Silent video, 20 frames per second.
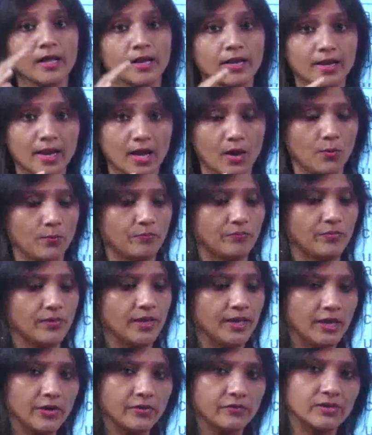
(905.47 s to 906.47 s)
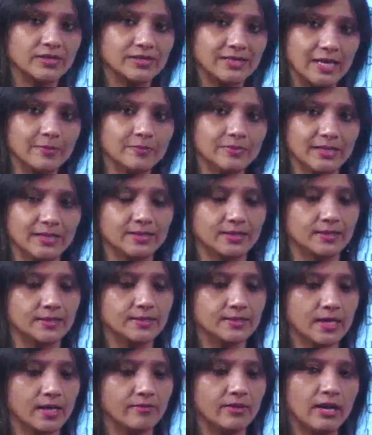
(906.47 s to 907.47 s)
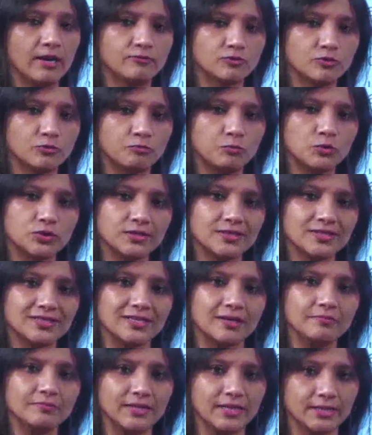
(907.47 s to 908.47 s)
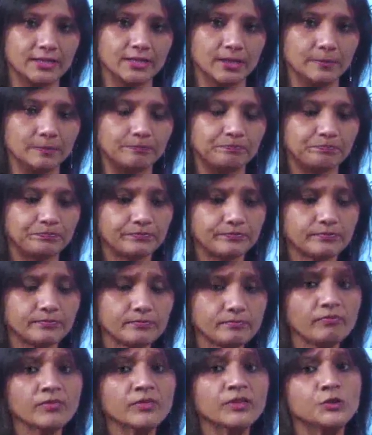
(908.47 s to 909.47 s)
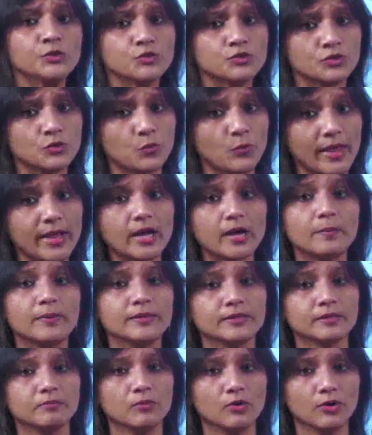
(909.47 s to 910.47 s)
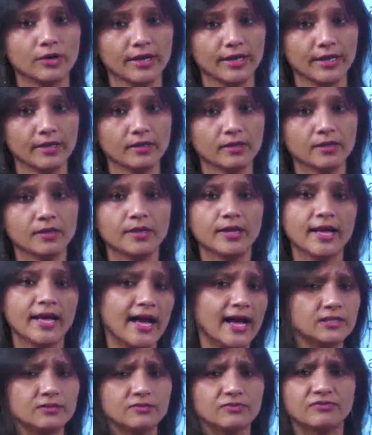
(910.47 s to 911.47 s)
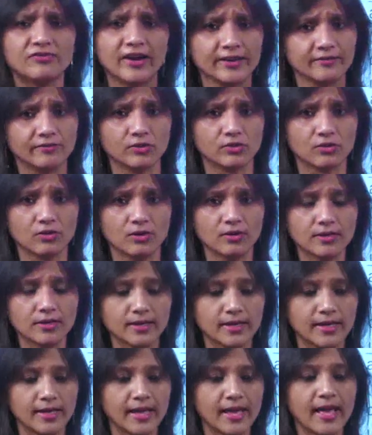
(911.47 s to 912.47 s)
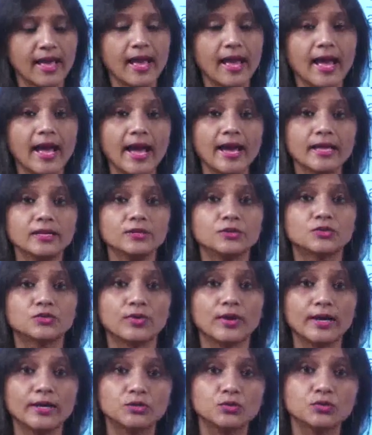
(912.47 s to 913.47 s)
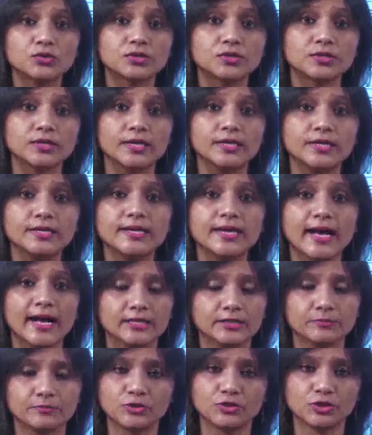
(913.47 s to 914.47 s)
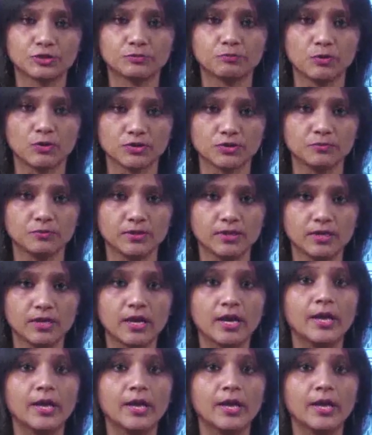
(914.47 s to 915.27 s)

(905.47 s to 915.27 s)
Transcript: Now, if the same sentence, I will have to put in some data. You should wake up in the morning at 5 o'clock and try to study as much as possible